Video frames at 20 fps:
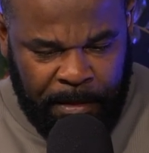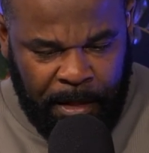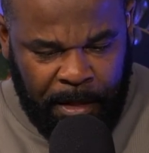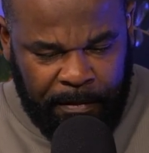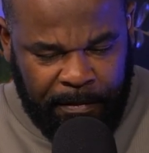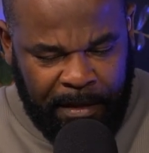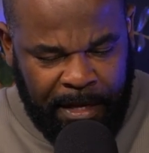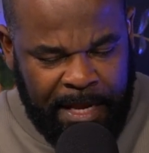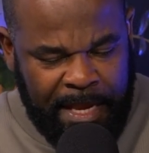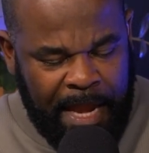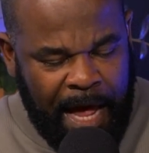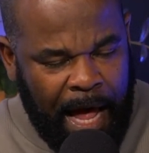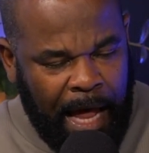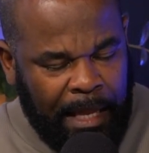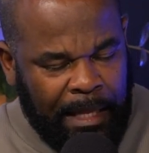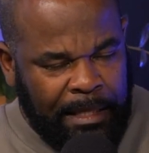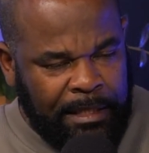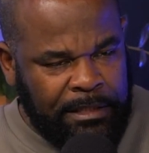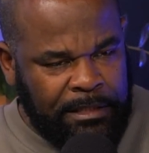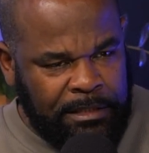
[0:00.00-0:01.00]
The
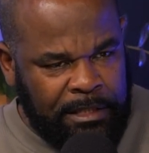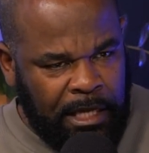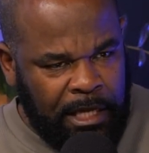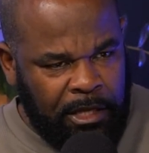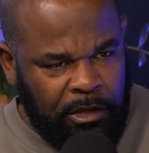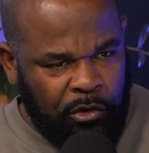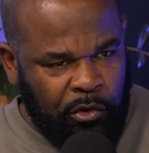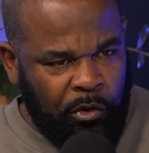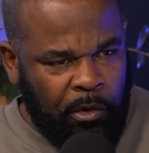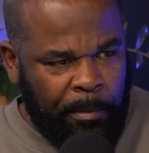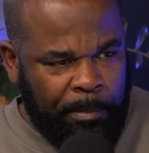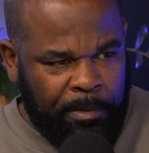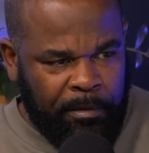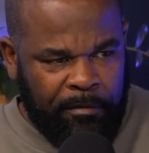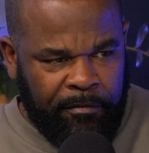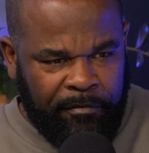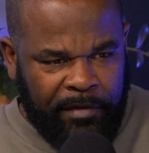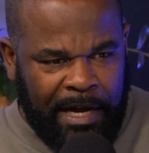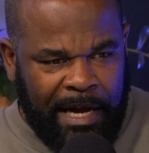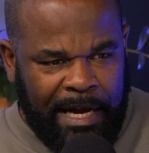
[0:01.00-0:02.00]
knowledge that you are
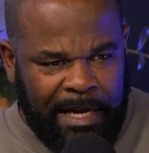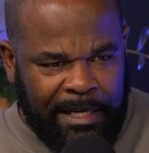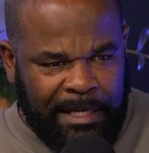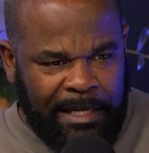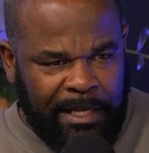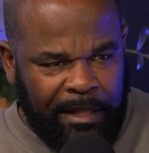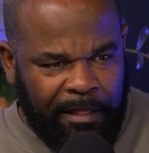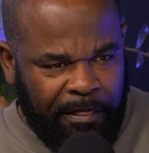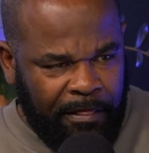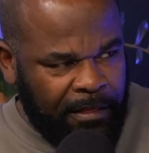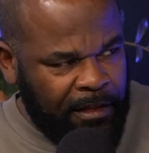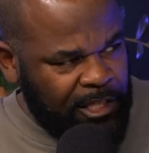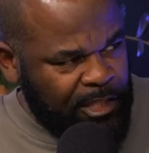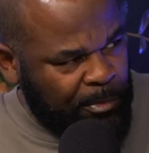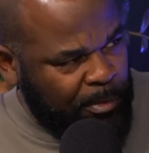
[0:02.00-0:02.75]
providing this